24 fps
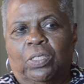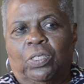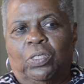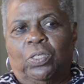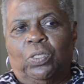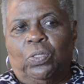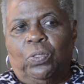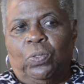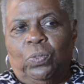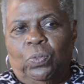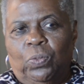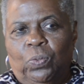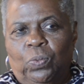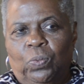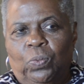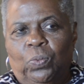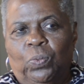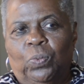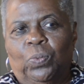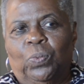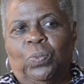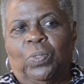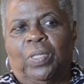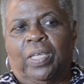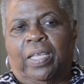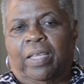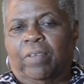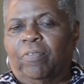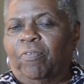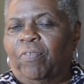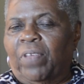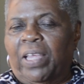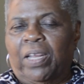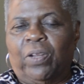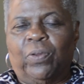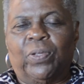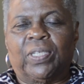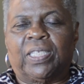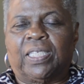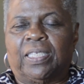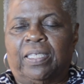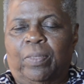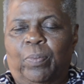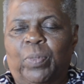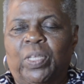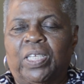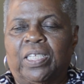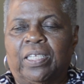to the Confederate
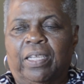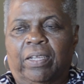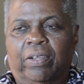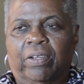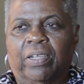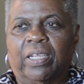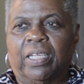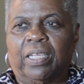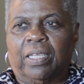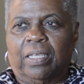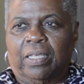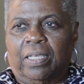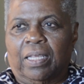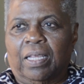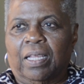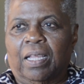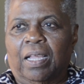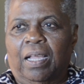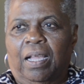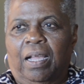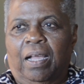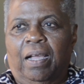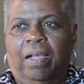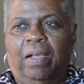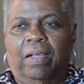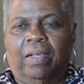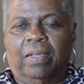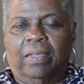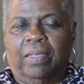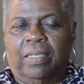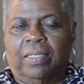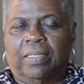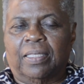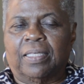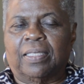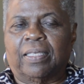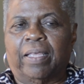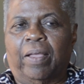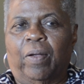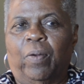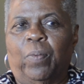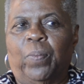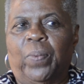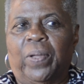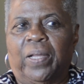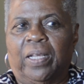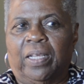cemetery in Selma